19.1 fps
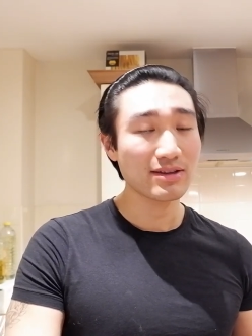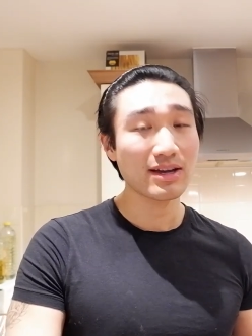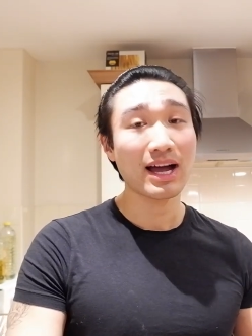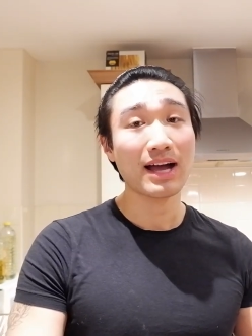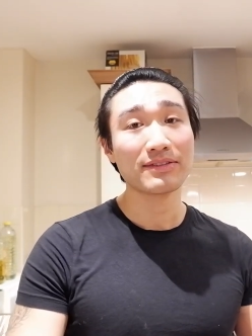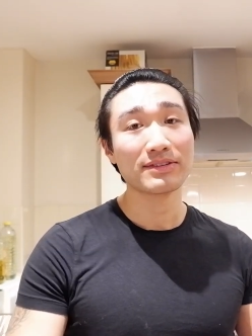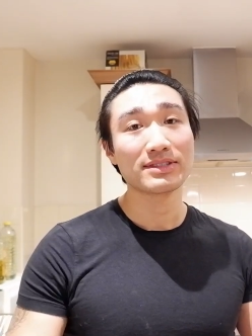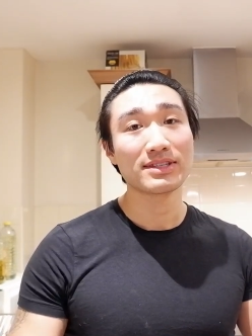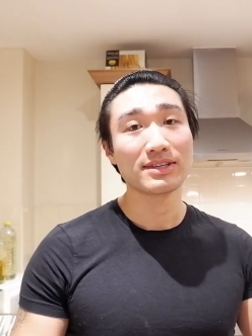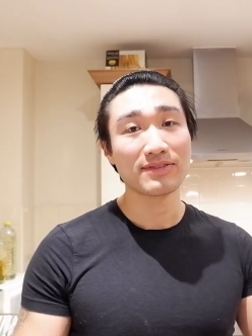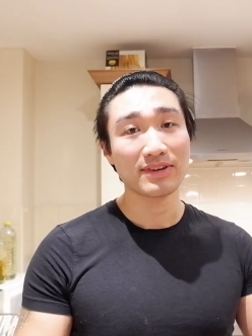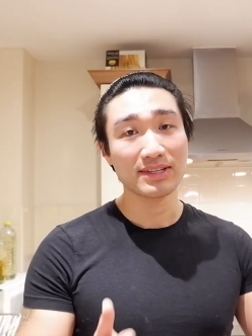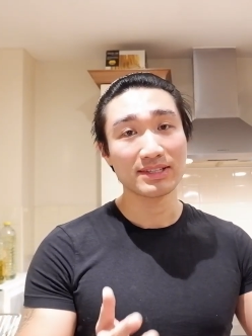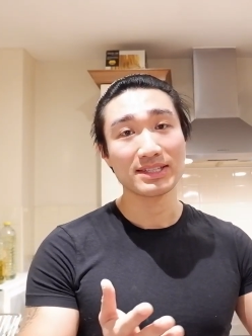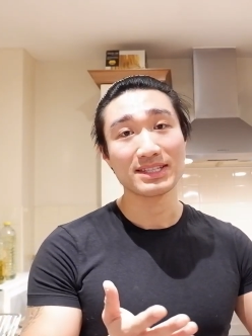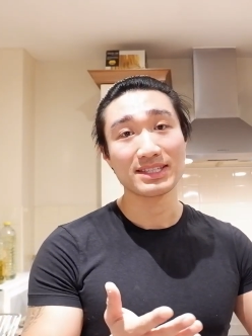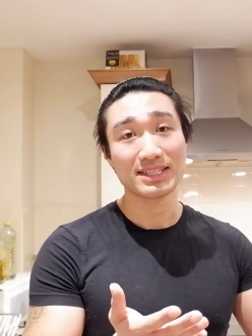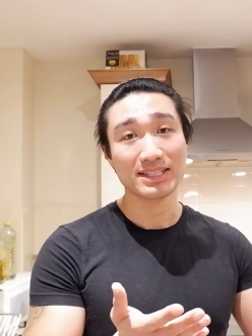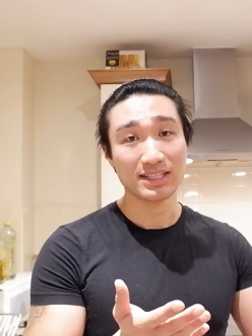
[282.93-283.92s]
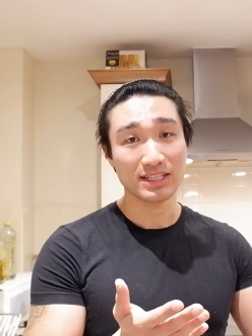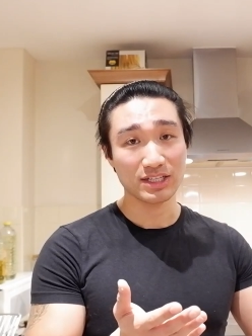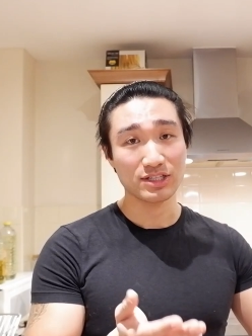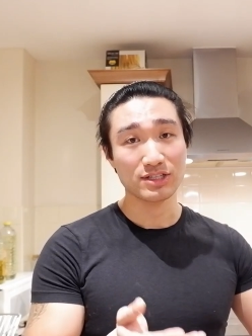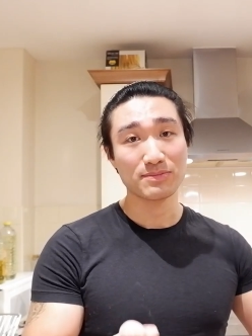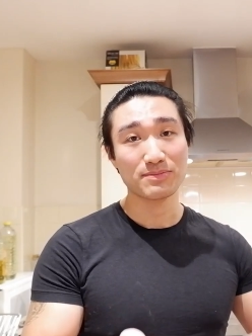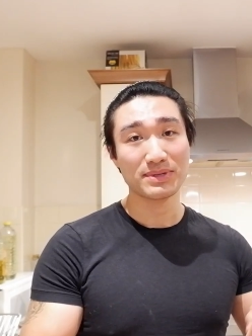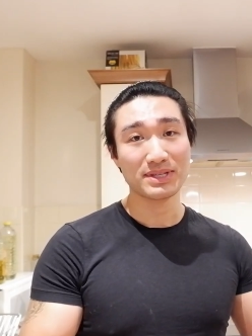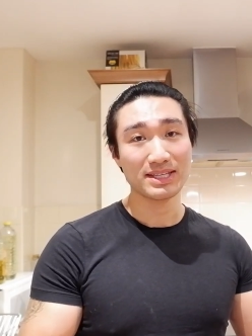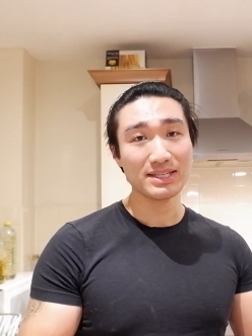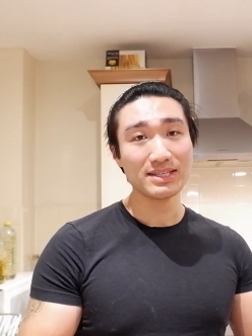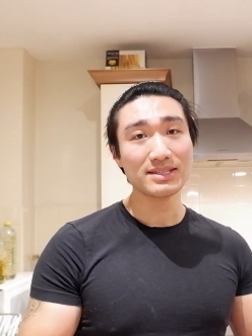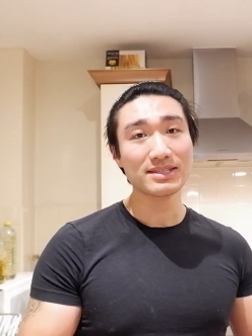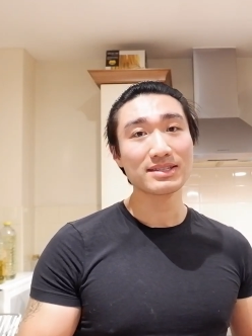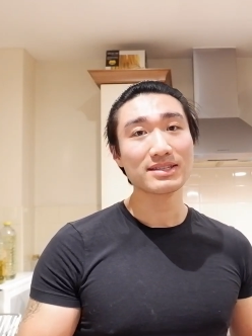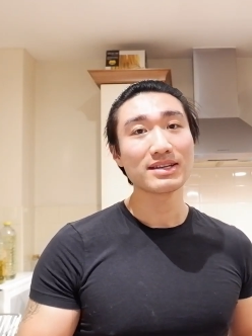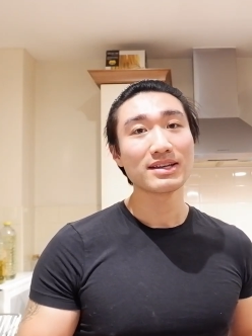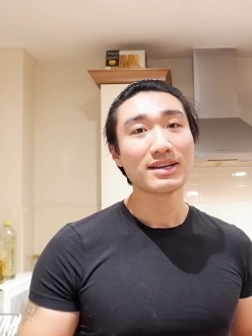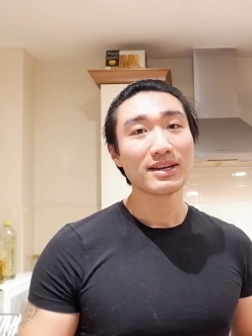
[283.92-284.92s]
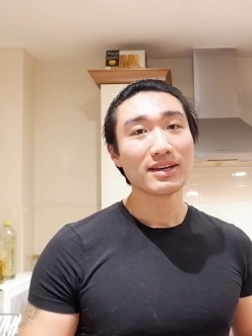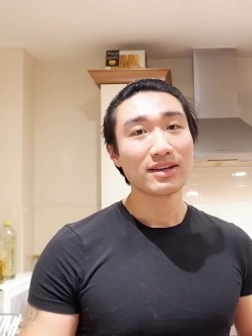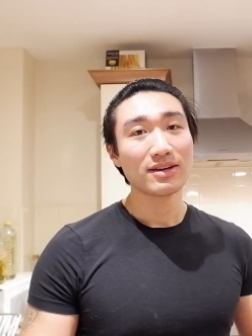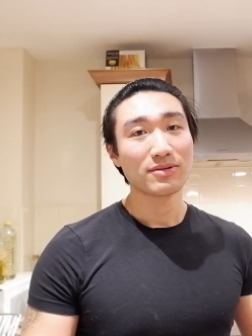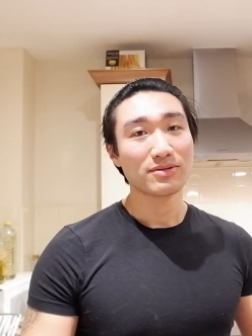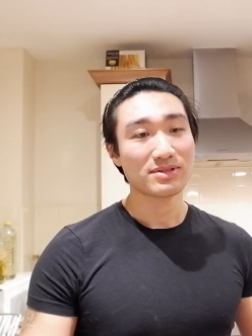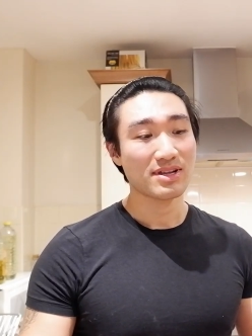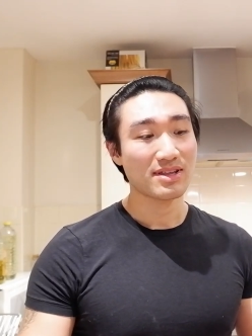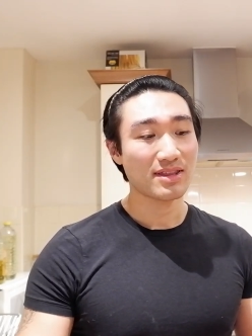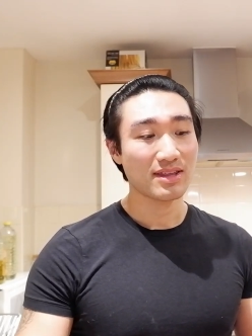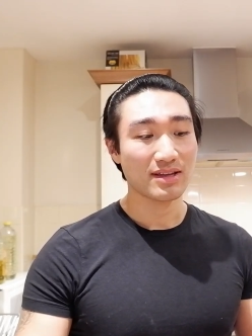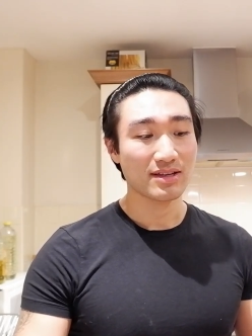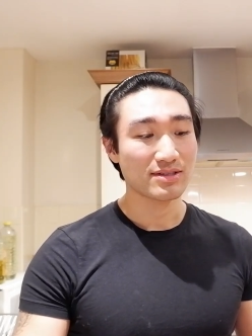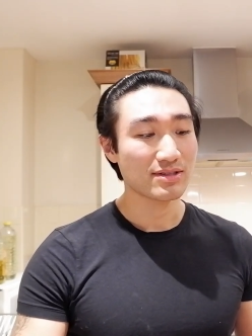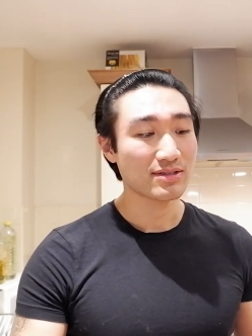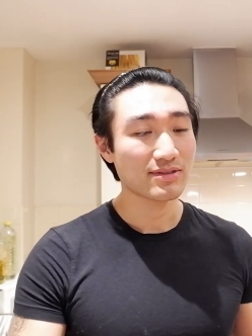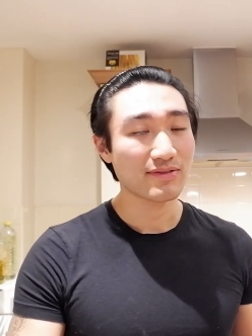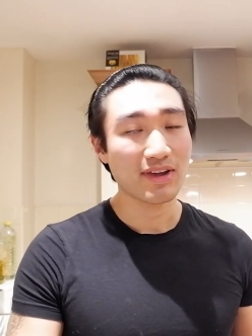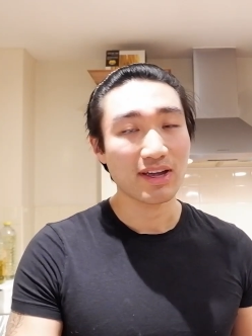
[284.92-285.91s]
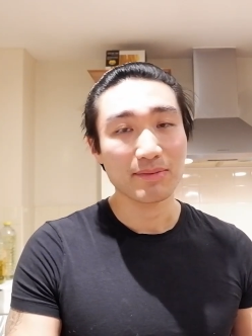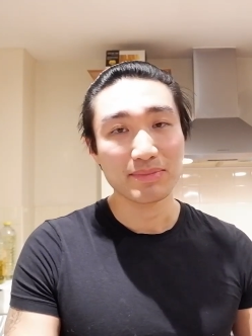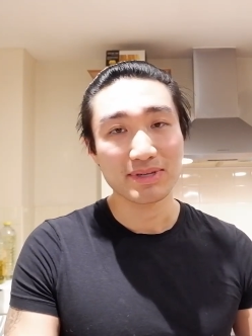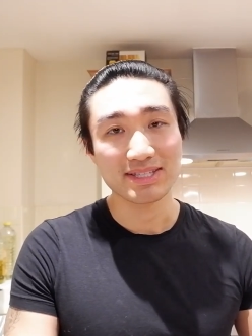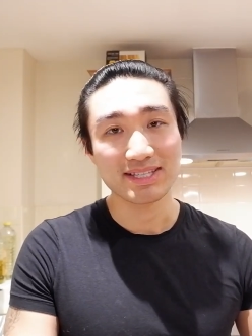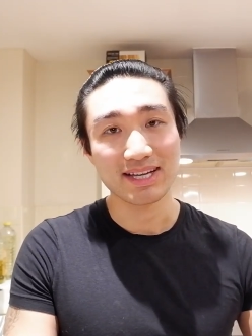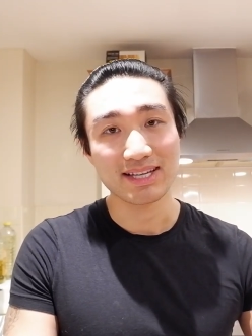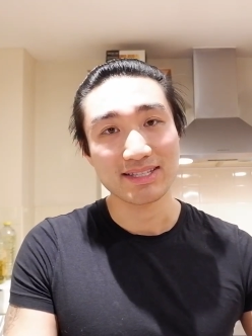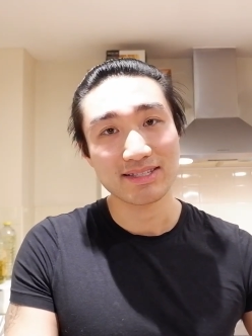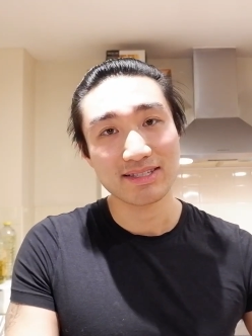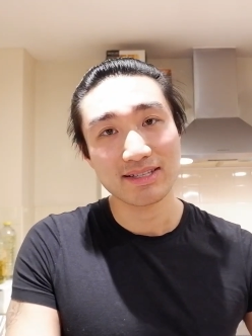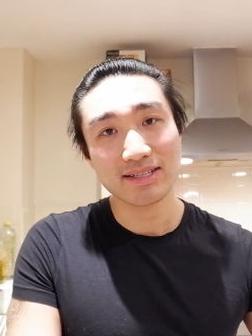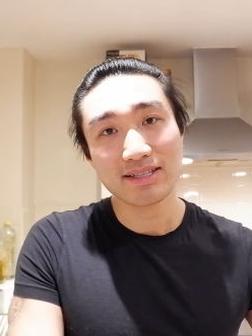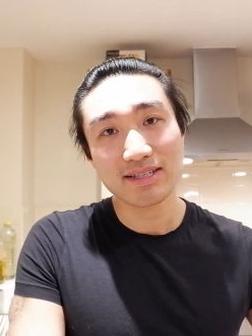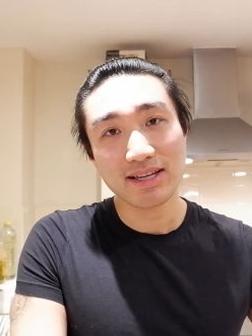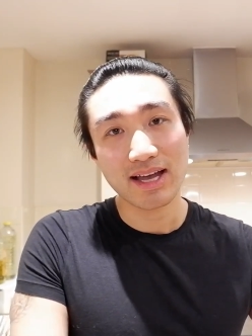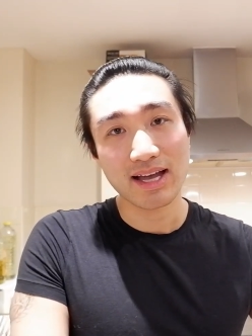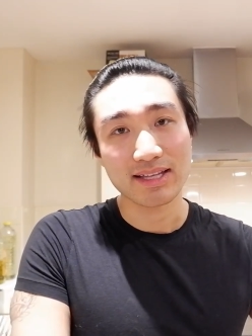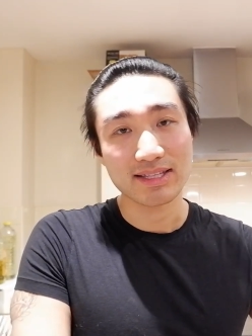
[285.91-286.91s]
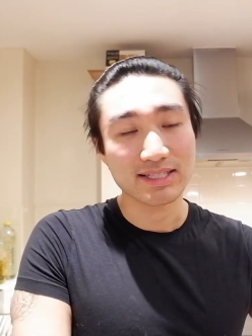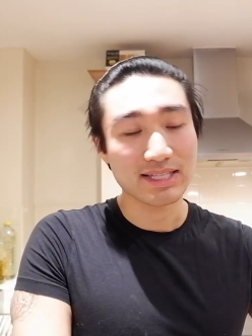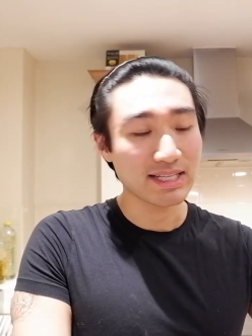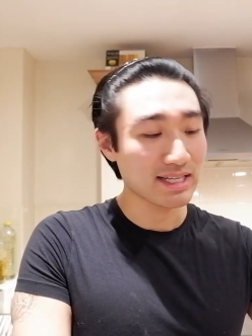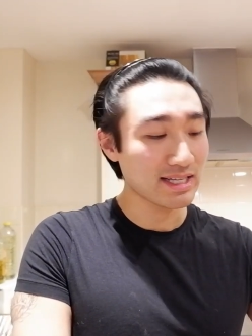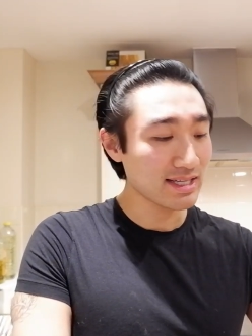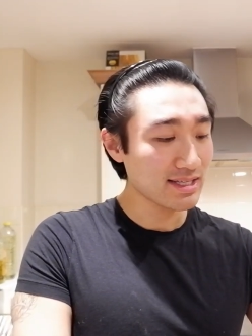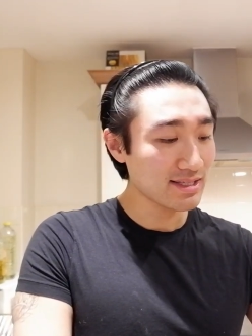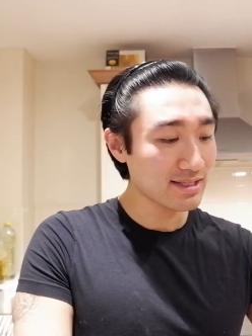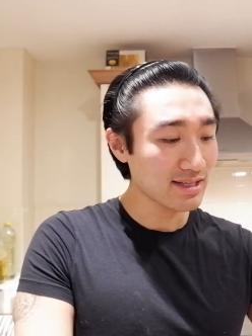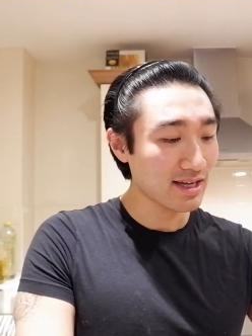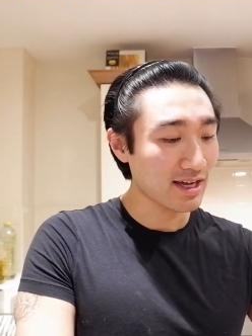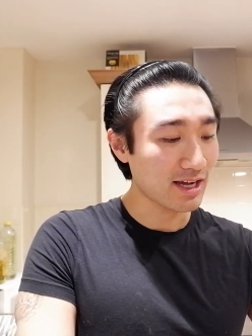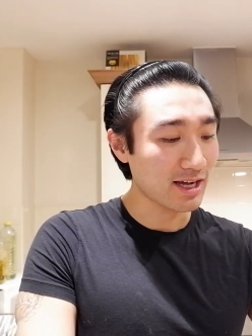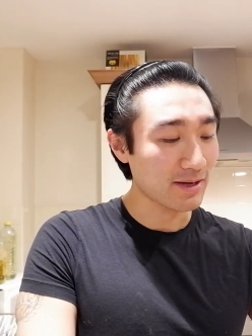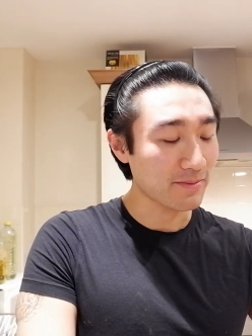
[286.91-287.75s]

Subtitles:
You have to devein and de-seed each piece, which I think is just very pedantic and tedious.